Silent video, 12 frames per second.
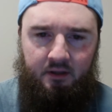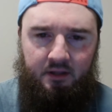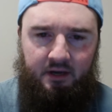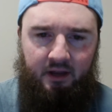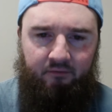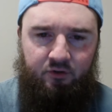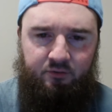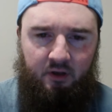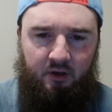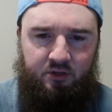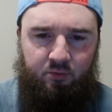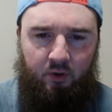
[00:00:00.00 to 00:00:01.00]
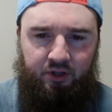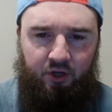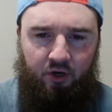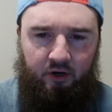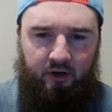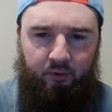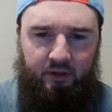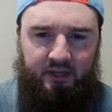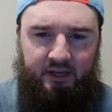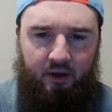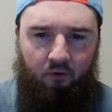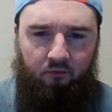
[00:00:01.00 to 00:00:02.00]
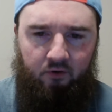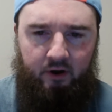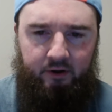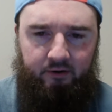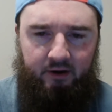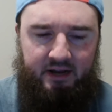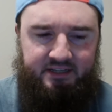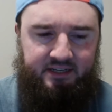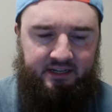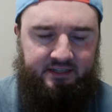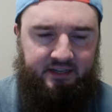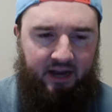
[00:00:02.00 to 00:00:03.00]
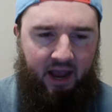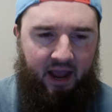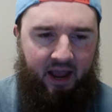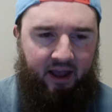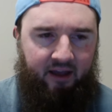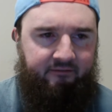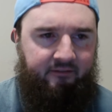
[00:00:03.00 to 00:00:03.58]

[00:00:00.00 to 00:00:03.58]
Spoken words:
The Devils plus 130 with the over-under at 6.5.